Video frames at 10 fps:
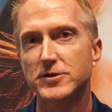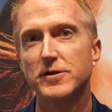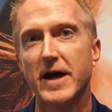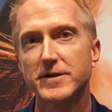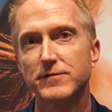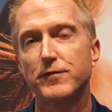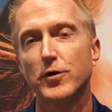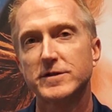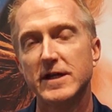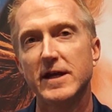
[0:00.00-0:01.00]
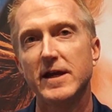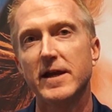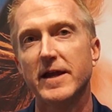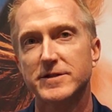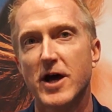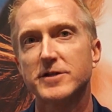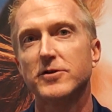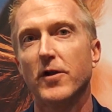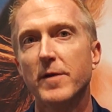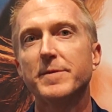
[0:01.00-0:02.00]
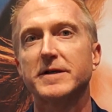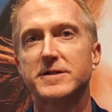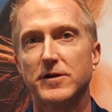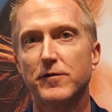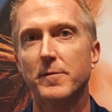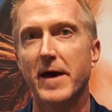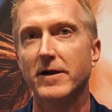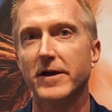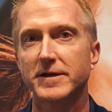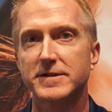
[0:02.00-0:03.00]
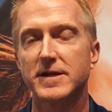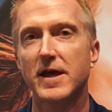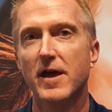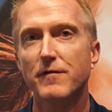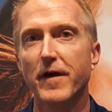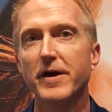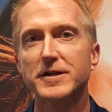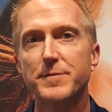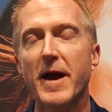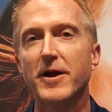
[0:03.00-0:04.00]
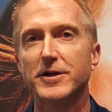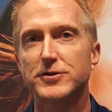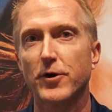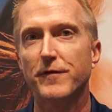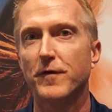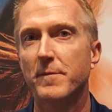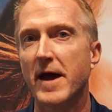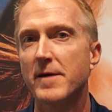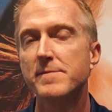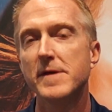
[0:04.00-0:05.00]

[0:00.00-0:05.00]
2014 and is also an Olympic silver medalist. Very inspiring story for Meb.